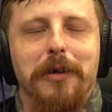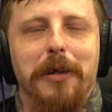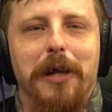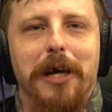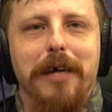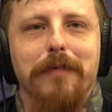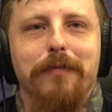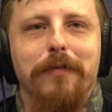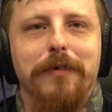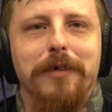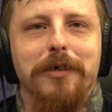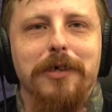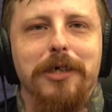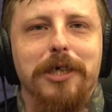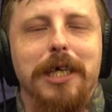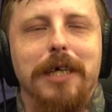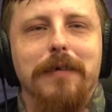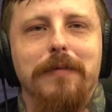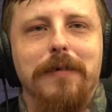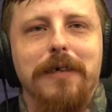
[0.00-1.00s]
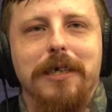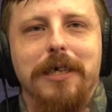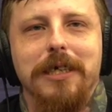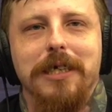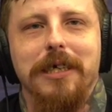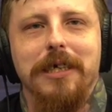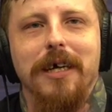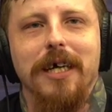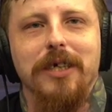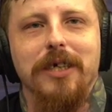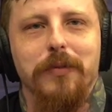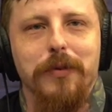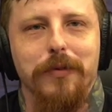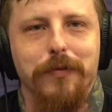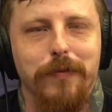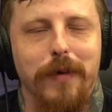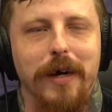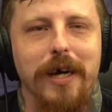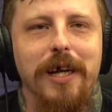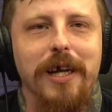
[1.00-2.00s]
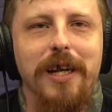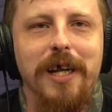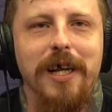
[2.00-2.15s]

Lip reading: life and your safety because guys were fighting